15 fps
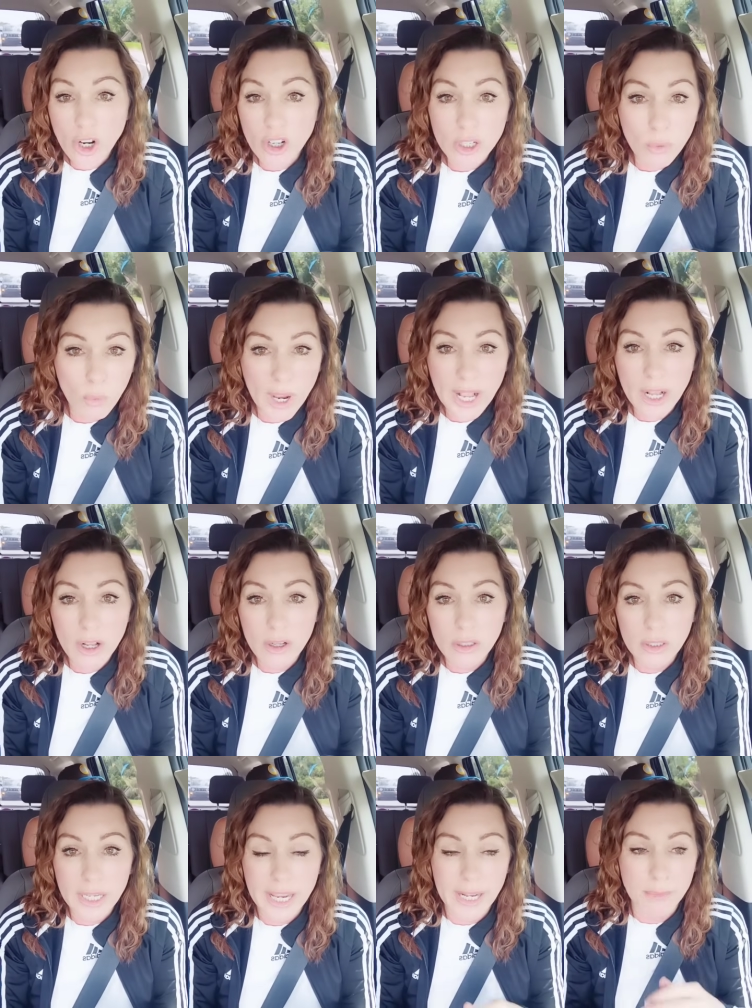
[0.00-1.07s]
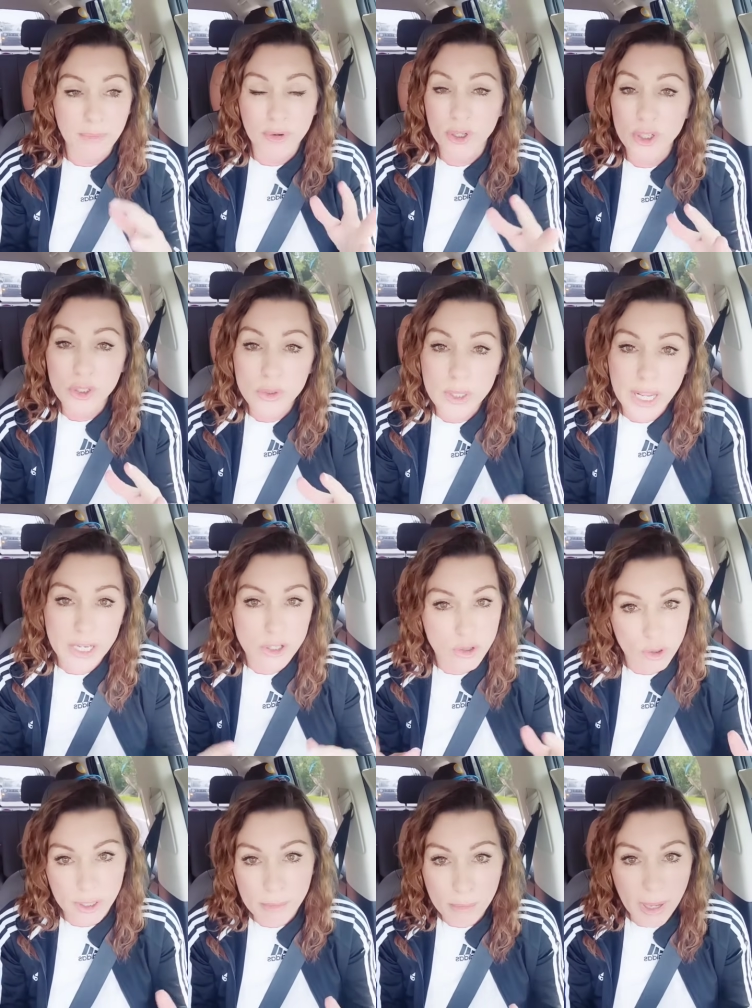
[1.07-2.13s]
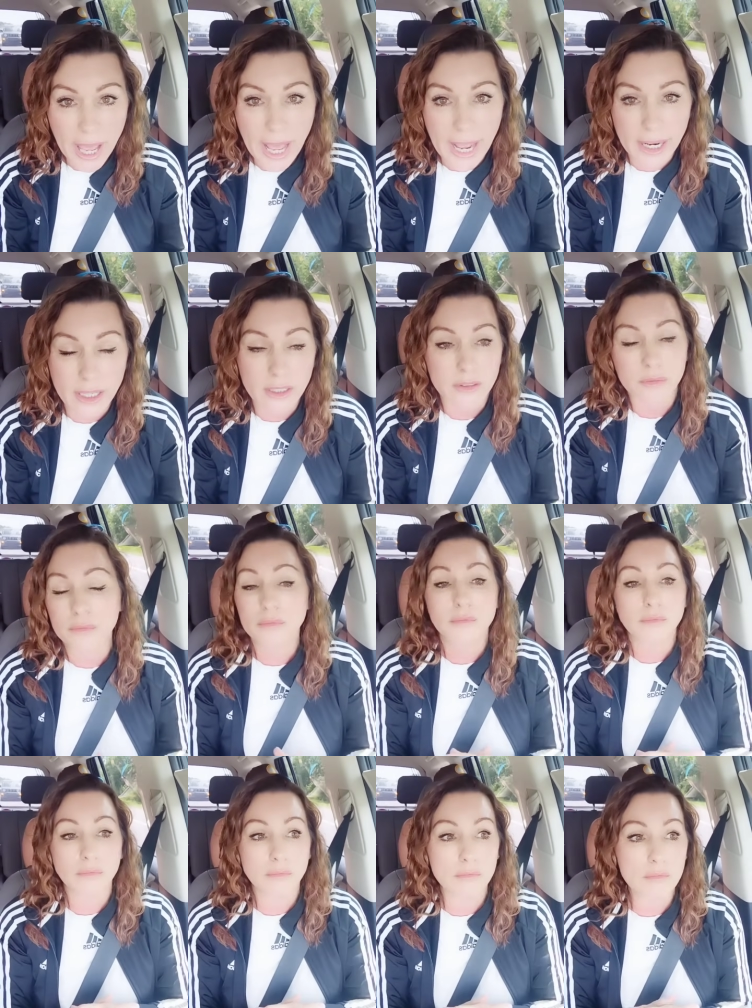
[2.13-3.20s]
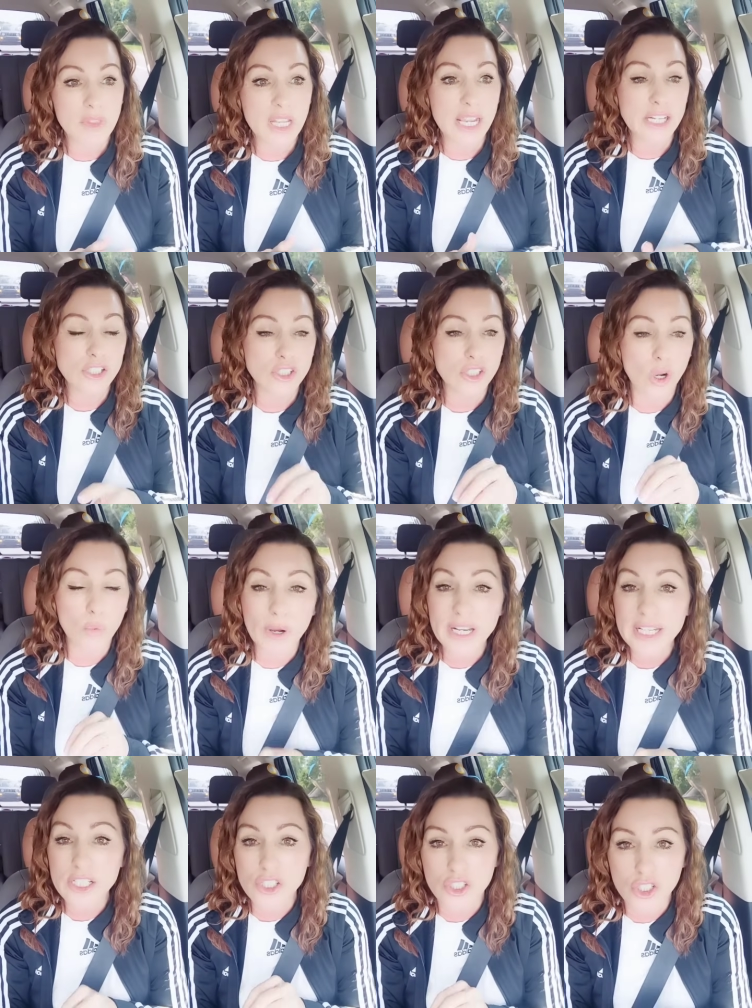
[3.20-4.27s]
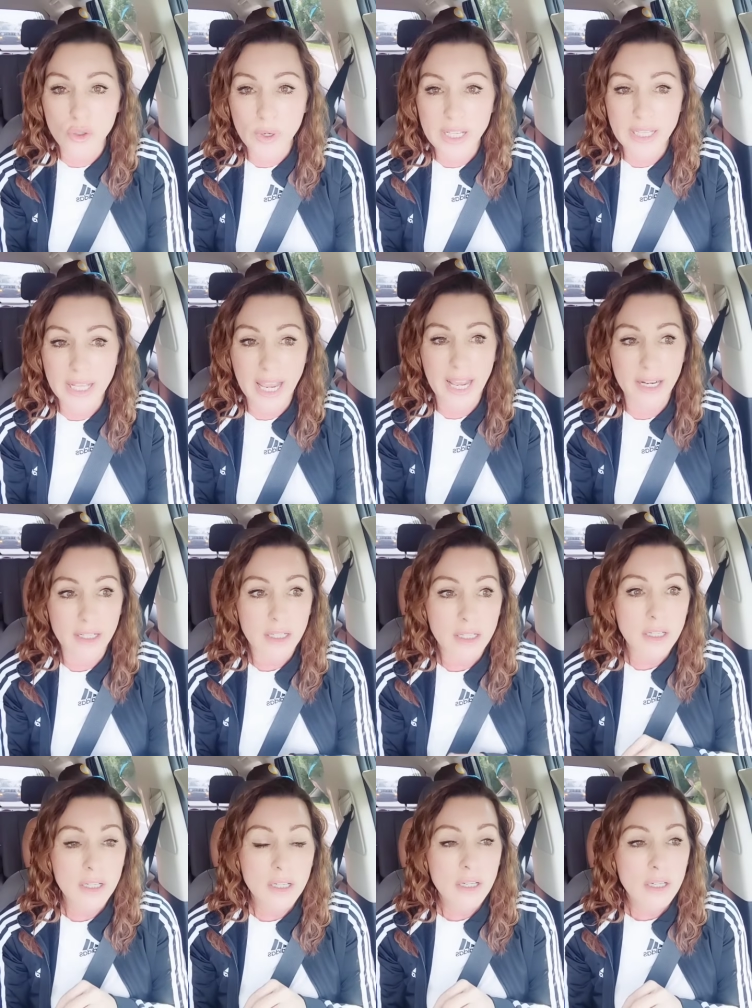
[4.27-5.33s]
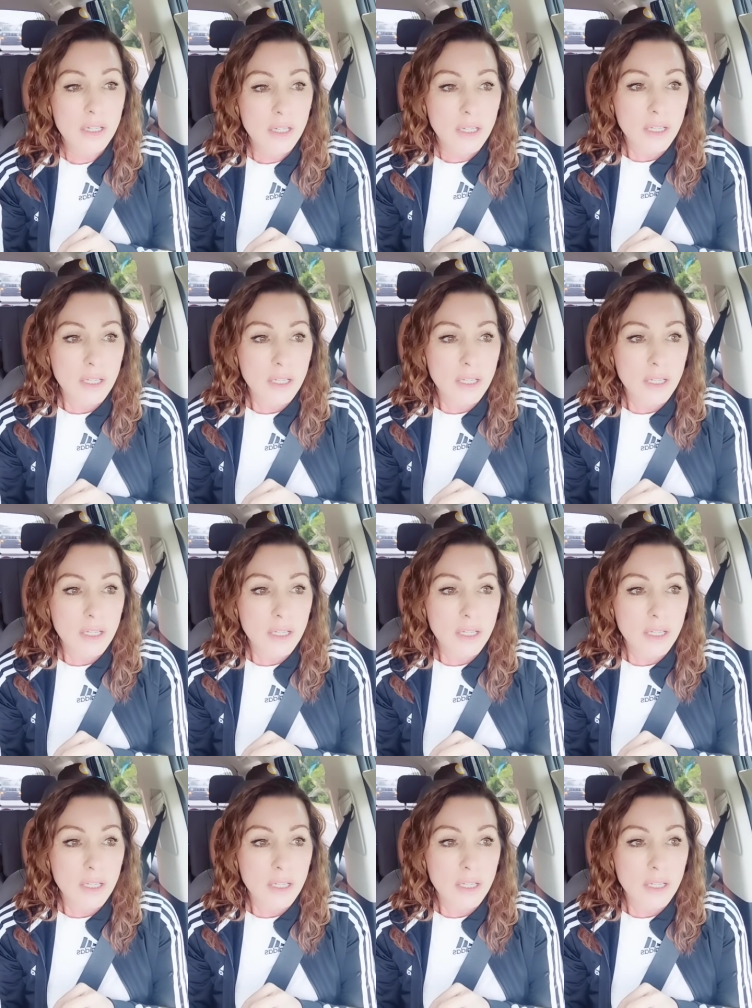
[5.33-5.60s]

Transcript: and water it well and prune and trim back. And so when he's doing that,